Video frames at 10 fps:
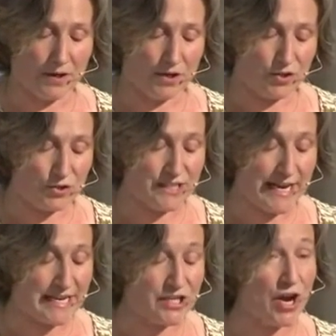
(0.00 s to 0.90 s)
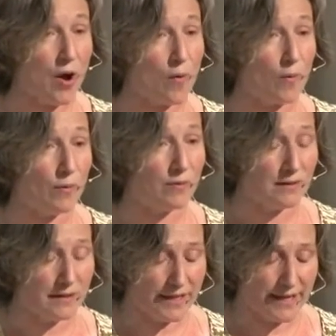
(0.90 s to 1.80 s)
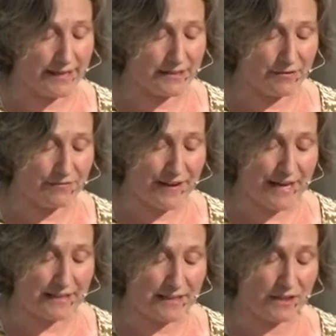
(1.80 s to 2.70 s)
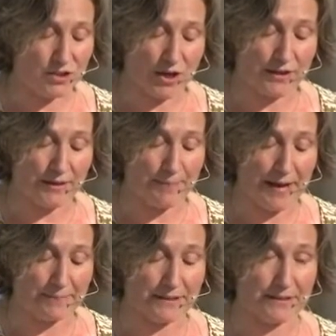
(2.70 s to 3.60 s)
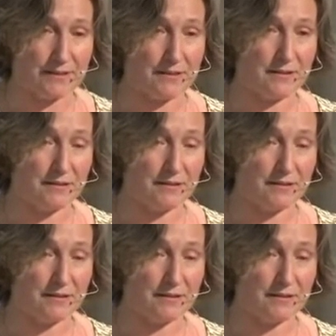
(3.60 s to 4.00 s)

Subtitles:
to say no and defend John the Baptist?